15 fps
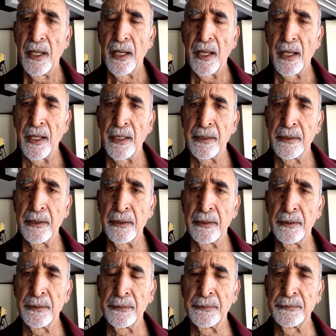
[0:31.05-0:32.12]
And
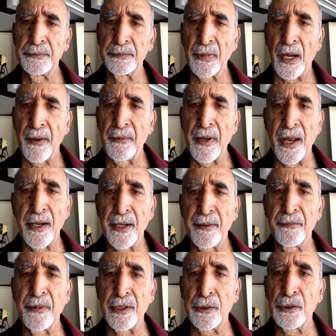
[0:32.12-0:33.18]
I've had a
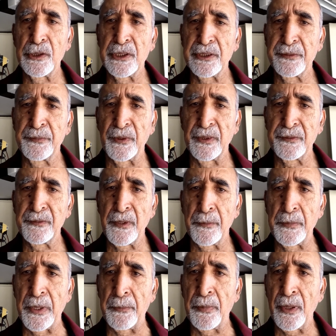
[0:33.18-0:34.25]
very good response
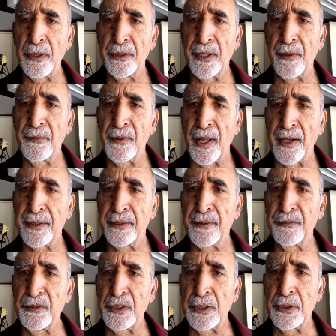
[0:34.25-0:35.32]
from people. They've liked the
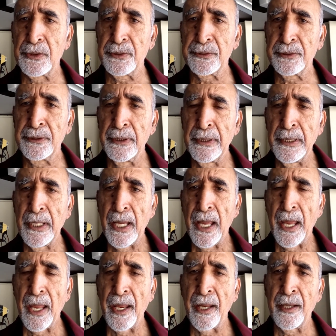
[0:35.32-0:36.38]
videos,
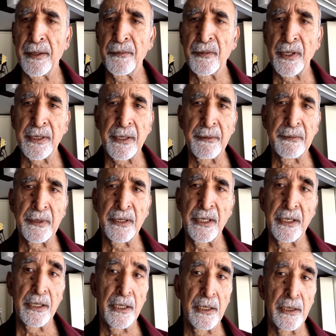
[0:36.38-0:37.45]
and whatever
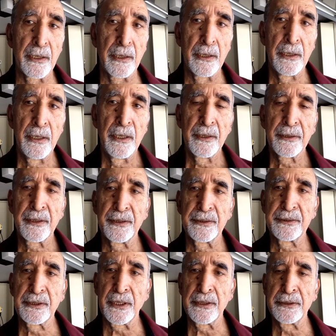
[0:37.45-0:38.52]
little
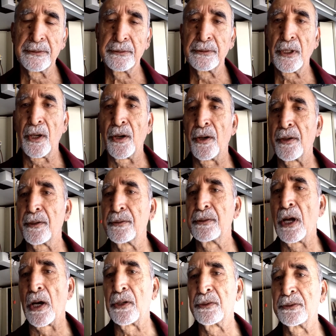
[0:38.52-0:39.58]
concerns or
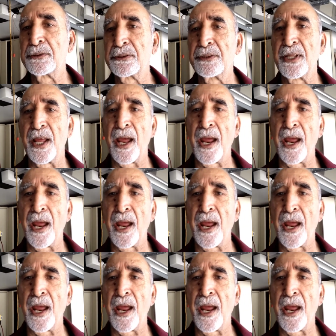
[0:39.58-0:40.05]
doubts they